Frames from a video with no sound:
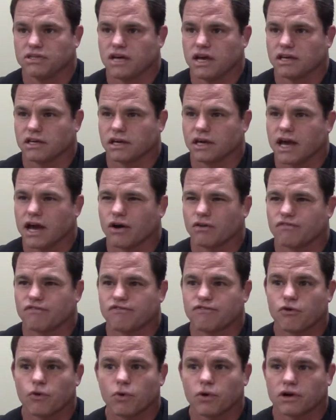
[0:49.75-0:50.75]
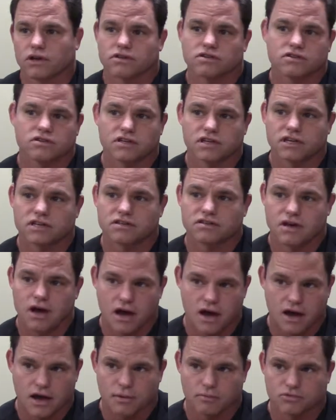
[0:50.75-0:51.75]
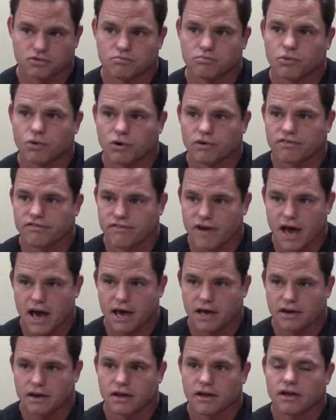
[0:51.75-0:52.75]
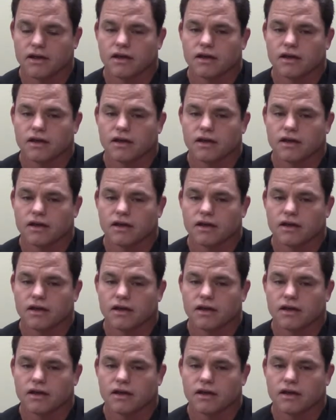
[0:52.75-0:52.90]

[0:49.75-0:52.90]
taking out 4 to 6 times more fat